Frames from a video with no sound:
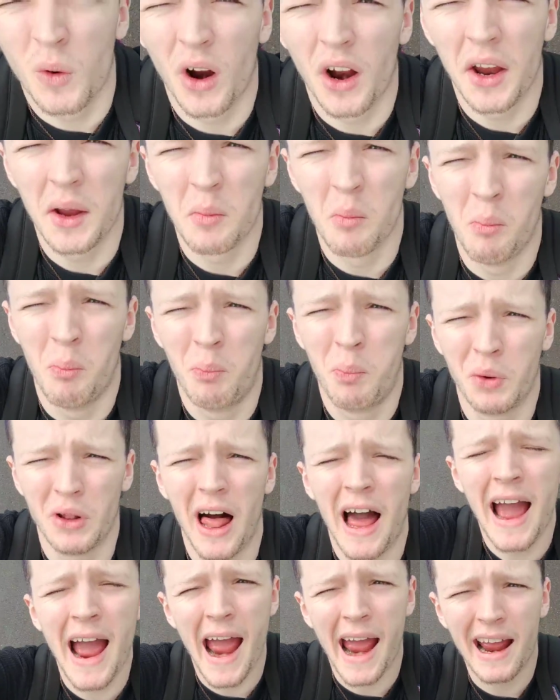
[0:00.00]
wearing
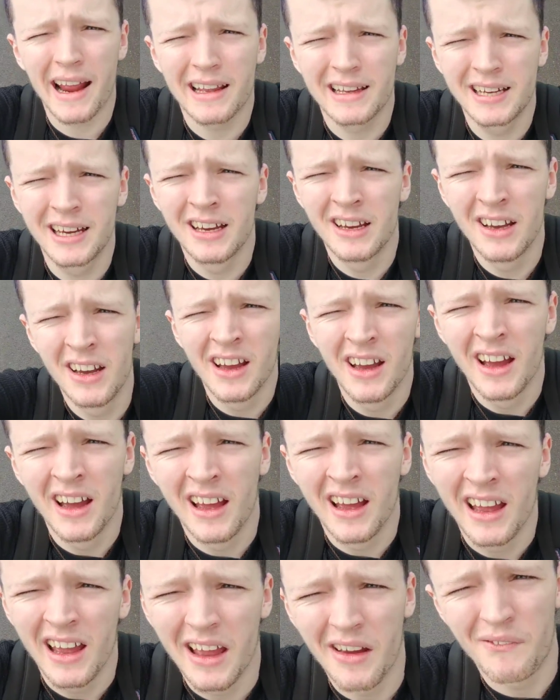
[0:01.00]
black?
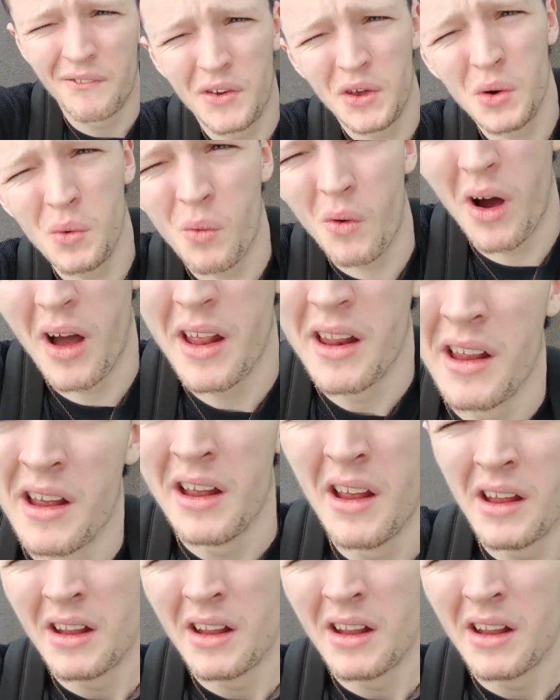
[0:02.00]
If you want